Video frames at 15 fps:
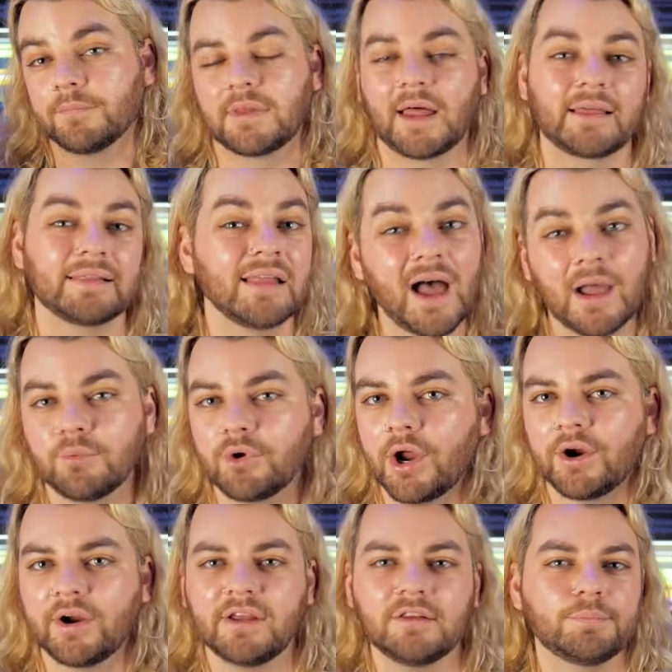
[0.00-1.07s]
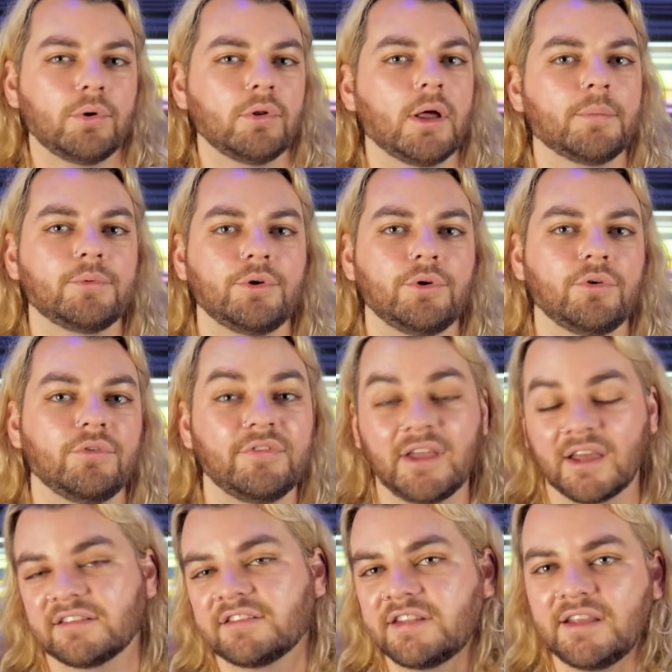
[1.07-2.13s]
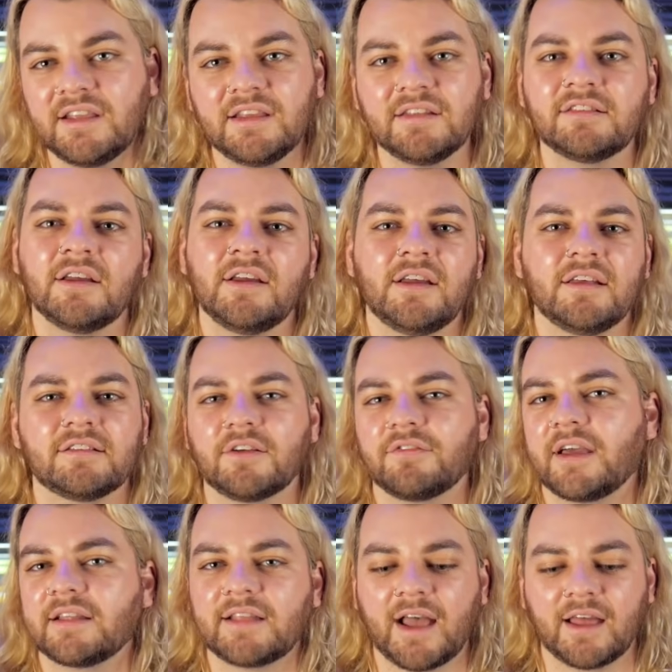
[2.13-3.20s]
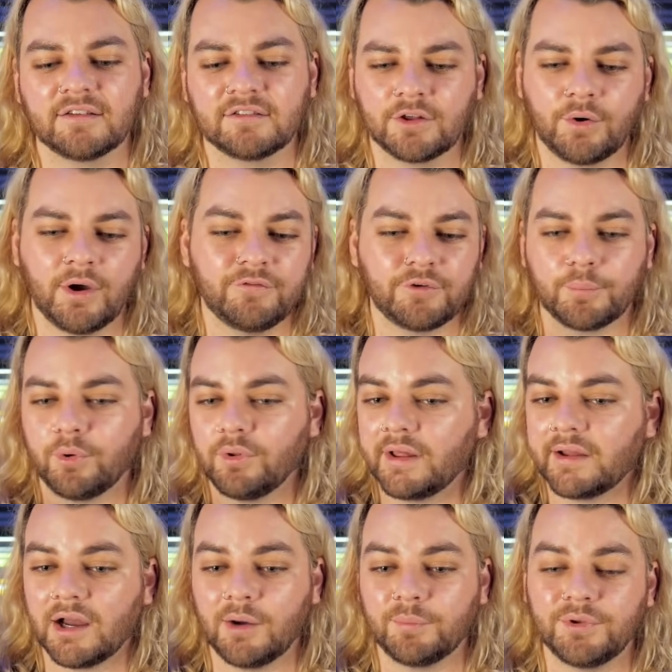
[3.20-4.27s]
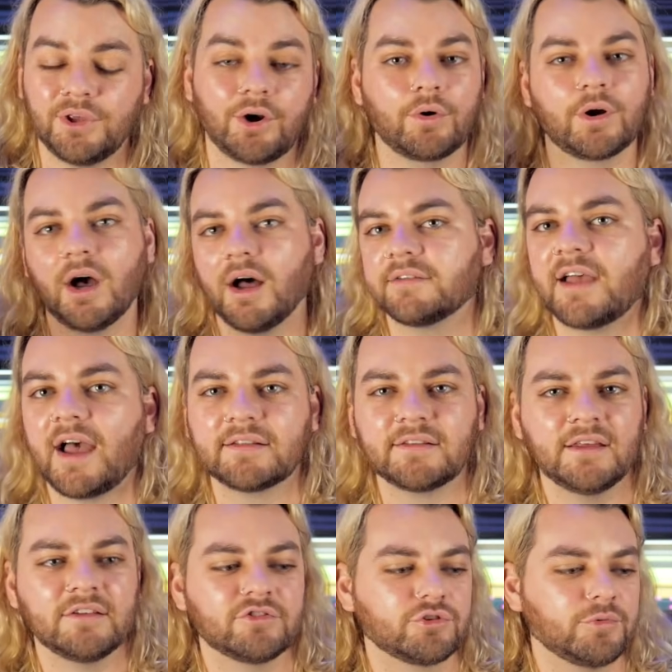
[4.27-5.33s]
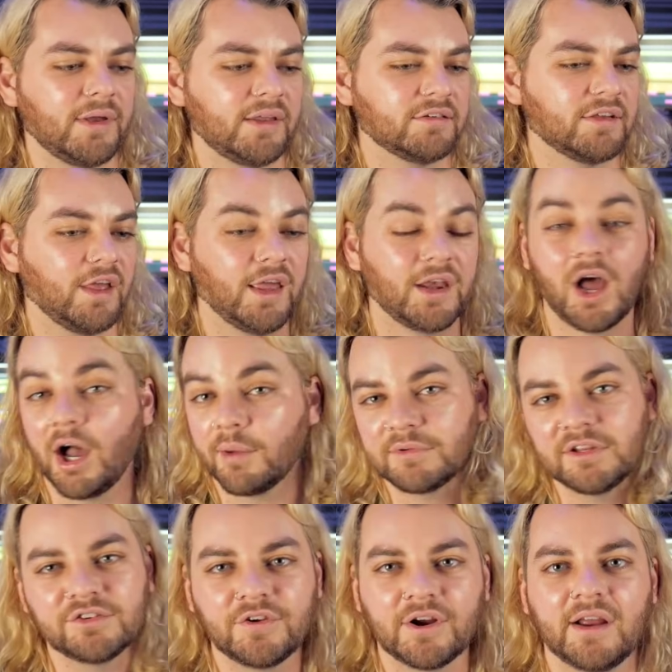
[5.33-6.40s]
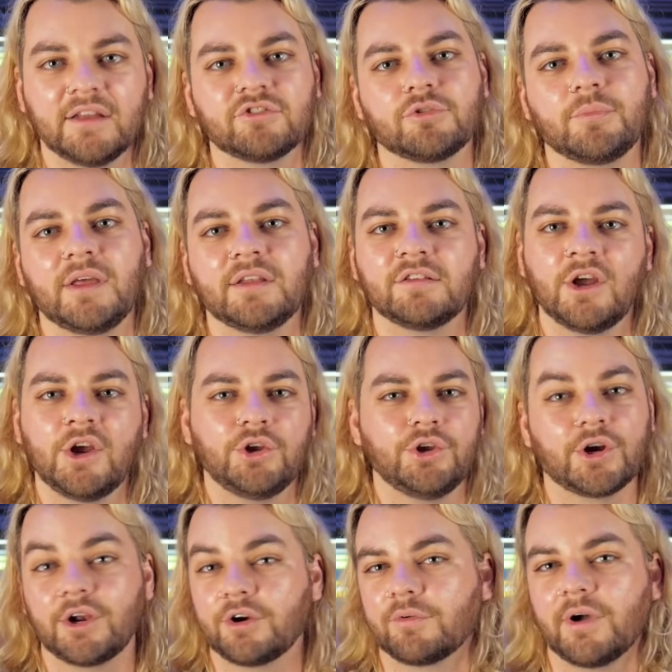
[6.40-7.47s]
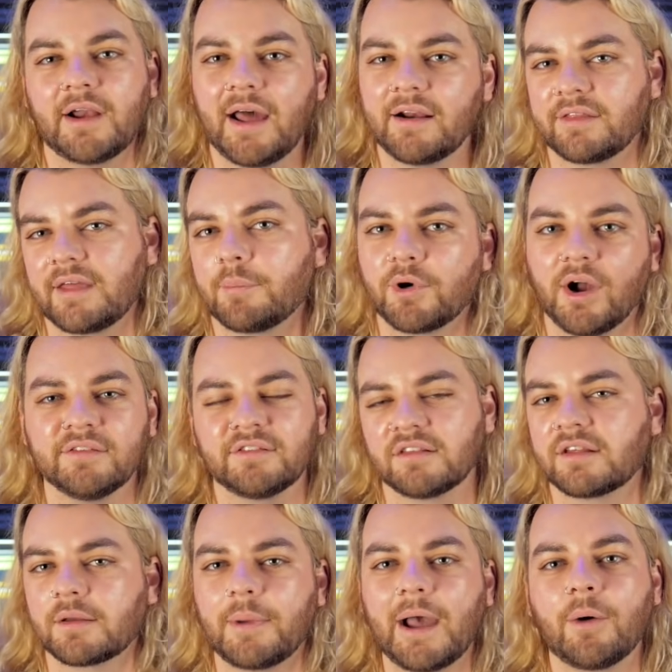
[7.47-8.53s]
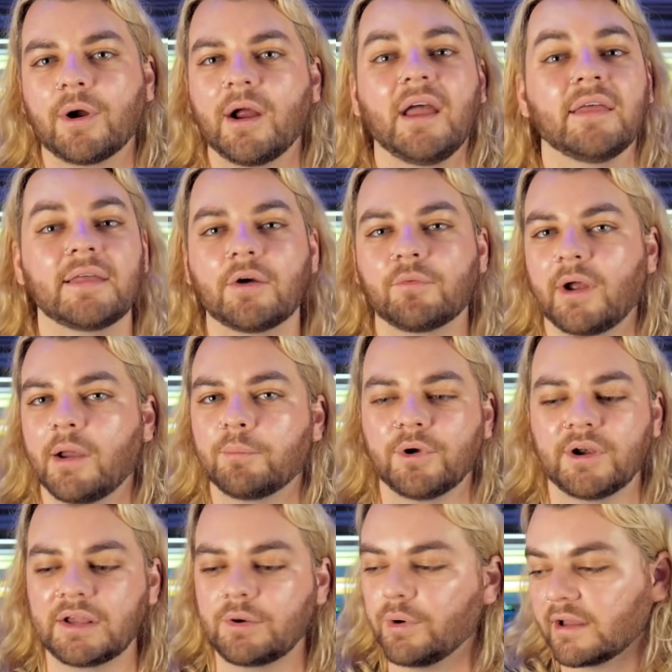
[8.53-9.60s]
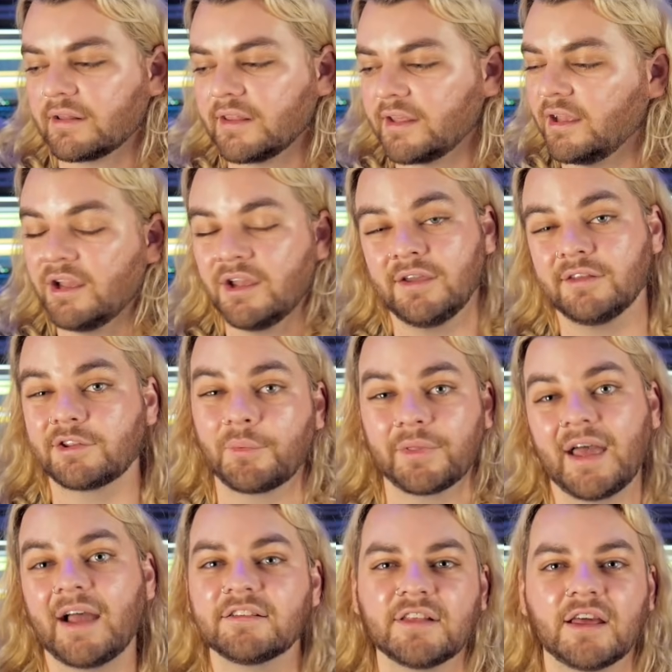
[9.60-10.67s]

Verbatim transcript: like libraries, pull up new VSTs, stuff like that. So if you're pulling up, you know, Kontakt instruments and OmniSphere instruments, you're going to run out of that processing power in that RAM pretty quickly. So with that